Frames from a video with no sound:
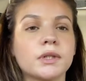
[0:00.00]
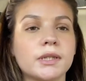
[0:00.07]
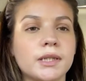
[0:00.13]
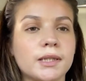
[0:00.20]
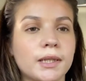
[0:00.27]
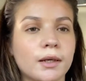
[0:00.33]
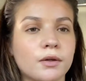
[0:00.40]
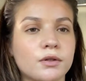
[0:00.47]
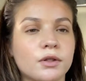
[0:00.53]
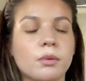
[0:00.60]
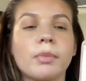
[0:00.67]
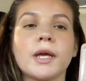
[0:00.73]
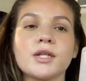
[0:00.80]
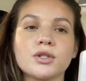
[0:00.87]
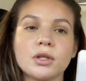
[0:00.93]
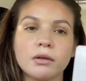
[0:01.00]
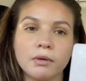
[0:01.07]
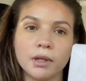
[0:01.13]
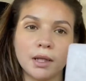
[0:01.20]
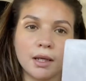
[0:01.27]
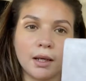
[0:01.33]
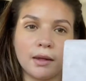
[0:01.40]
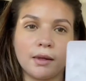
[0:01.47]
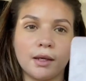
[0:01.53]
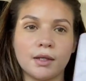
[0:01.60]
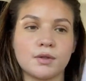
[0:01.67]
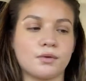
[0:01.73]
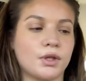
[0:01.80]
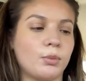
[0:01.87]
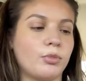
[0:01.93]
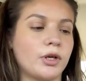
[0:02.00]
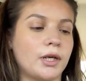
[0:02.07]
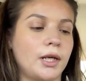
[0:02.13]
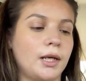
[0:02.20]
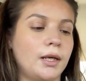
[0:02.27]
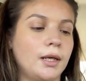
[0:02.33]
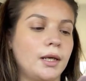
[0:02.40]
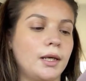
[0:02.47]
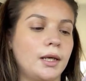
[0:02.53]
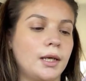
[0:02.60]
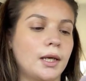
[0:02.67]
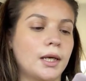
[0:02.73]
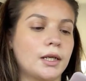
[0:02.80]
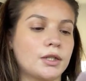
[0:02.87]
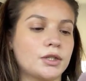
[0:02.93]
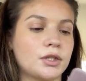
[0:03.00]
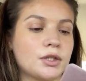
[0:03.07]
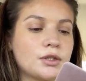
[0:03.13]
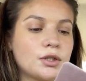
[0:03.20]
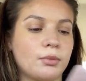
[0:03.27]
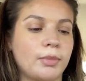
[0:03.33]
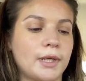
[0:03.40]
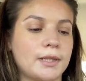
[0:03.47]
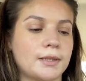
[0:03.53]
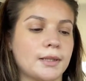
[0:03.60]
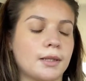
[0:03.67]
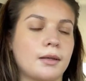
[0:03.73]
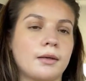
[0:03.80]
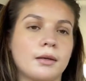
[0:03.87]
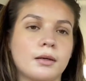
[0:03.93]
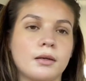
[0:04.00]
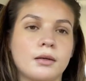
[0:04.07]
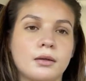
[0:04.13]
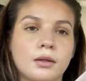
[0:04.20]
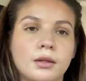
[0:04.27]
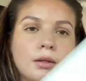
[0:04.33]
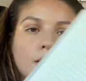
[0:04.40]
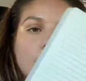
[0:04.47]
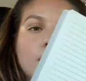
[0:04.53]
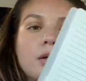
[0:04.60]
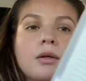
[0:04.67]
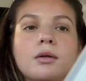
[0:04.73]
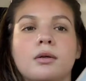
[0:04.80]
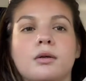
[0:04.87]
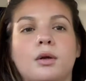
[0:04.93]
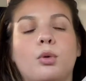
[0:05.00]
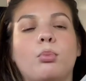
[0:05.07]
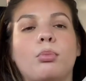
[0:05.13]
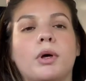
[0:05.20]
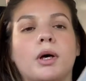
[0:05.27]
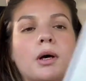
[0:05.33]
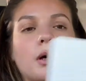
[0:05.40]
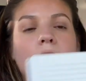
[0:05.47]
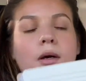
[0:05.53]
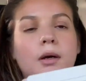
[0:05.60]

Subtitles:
details on the page that I really like, I think it's really pretty, and it's just your basic notebook.